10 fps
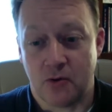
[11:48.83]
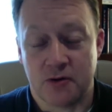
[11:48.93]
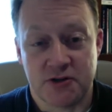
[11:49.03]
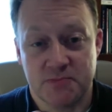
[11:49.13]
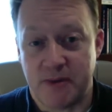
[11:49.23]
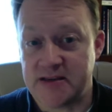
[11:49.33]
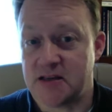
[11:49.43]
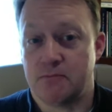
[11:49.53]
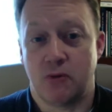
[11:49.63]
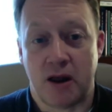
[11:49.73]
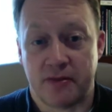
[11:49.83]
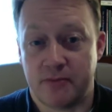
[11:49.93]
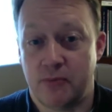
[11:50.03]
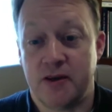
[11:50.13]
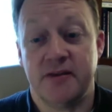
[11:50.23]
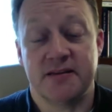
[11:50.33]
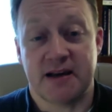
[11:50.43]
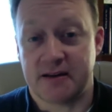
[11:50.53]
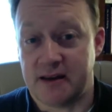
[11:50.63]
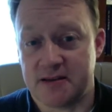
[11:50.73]
just basic breathing
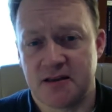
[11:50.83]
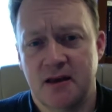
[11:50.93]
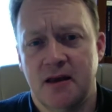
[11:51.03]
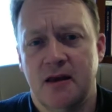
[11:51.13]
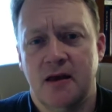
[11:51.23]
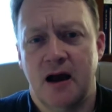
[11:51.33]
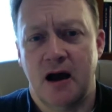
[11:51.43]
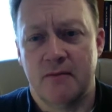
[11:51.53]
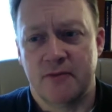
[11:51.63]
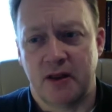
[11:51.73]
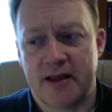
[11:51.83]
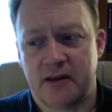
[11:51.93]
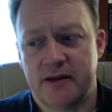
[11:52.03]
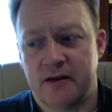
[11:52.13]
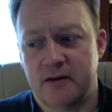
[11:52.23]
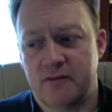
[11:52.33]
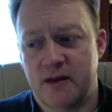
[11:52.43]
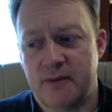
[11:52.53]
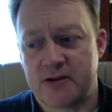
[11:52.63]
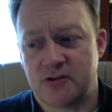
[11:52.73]
techniques, the likelihood of
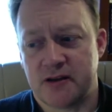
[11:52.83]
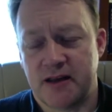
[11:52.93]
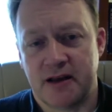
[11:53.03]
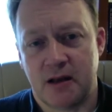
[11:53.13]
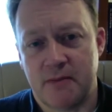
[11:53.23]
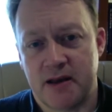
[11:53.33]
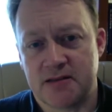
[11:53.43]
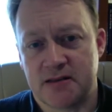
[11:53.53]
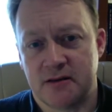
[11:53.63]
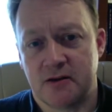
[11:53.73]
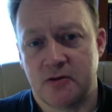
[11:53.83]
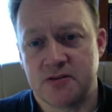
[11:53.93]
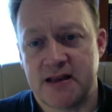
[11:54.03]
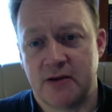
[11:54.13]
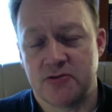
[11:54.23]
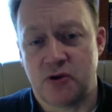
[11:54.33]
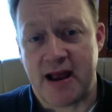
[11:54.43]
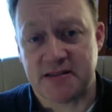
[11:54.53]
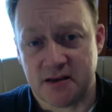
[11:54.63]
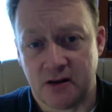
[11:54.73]
them actually getting on medicine goes down
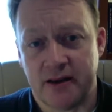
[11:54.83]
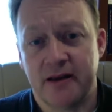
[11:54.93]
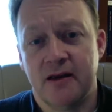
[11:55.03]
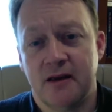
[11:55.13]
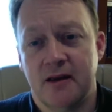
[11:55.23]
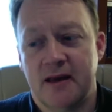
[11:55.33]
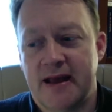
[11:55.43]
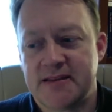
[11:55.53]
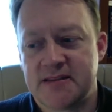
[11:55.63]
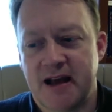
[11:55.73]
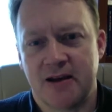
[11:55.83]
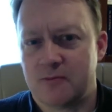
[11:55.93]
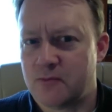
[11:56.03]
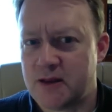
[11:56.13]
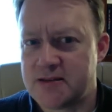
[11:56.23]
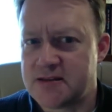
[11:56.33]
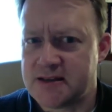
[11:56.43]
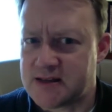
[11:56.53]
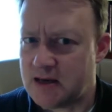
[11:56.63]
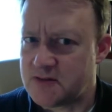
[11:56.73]
drastically. It's kind
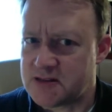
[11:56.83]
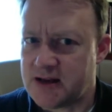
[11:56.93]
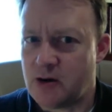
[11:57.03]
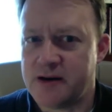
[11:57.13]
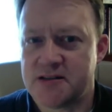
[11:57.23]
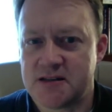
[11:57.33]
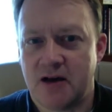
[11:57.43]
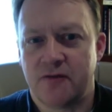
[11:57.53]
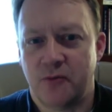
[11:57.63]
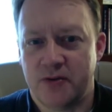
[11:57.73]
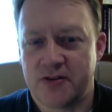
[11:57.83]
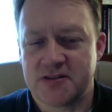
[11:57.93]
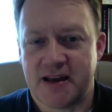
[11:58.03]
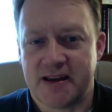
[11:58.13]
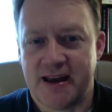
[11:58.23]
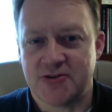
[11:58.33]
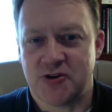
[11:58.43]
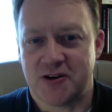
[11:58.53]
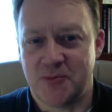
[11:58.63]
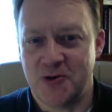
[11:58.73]
of scary stuff with the
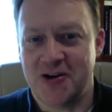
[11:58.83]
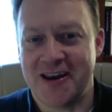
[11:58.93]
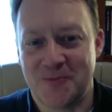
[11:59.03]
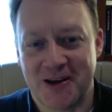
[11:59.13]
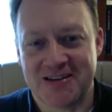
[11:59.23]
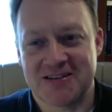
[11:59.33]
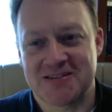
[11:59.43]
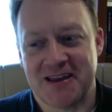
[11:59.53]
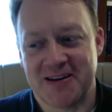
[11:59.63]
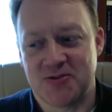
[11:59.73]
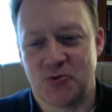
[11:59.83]
psychiatric community, because it's like,